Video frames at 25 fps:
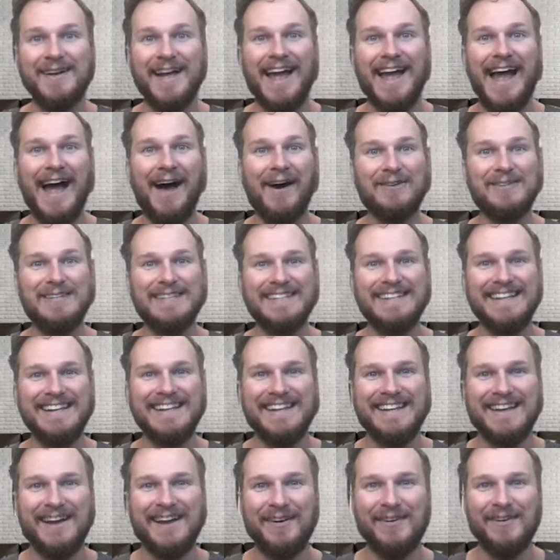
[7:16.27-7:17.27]
house is
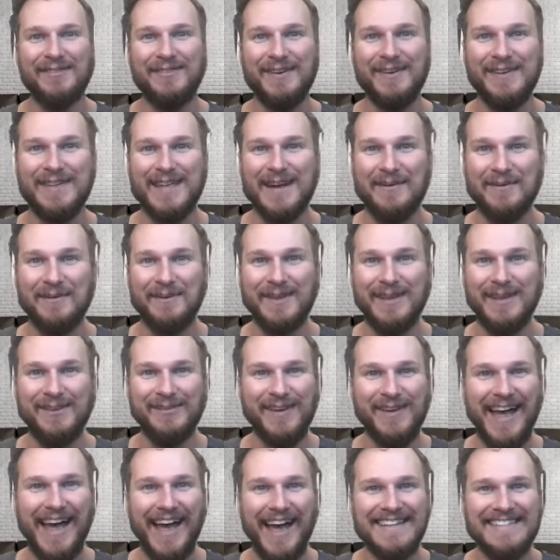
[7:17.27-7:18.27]
getting filled out really
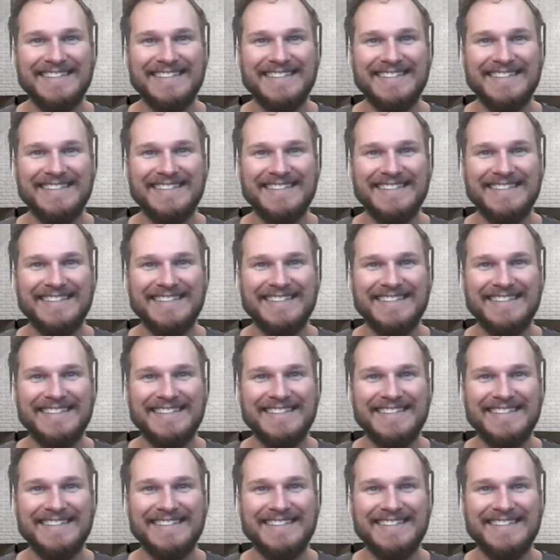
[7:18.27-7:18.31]
fast.